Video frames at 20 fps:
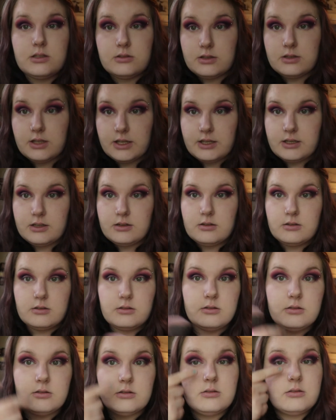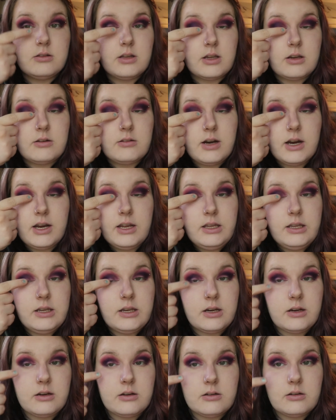lid, like right
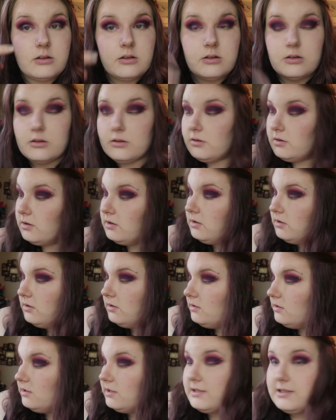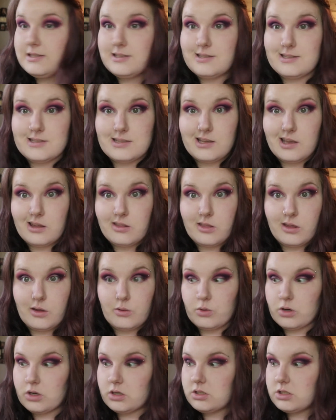here, and see how that
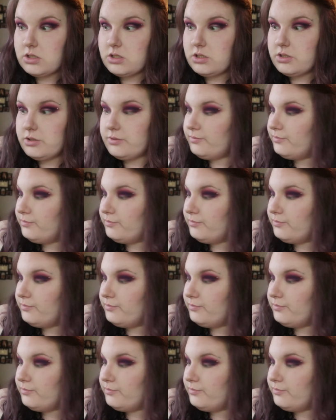works.